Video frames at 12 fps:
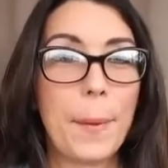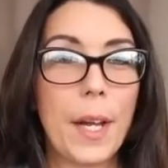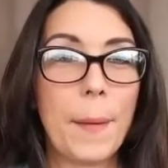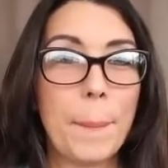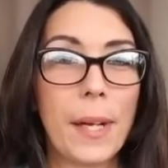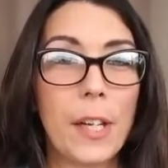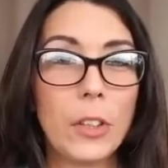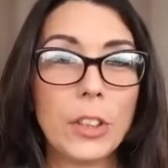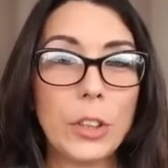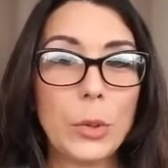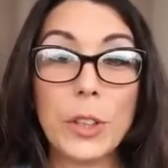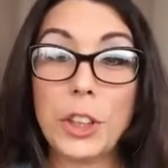but by
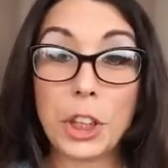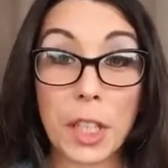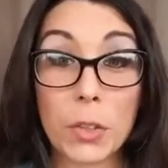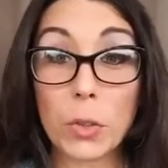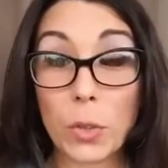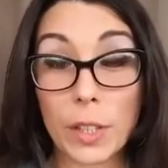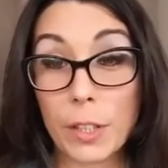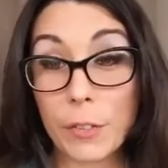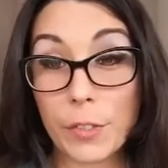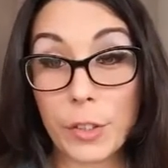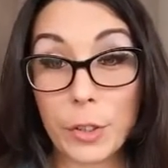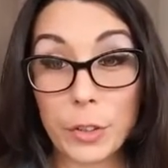also doing general
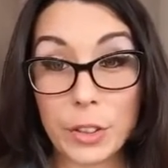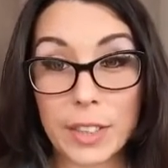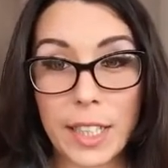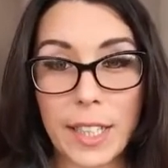interviews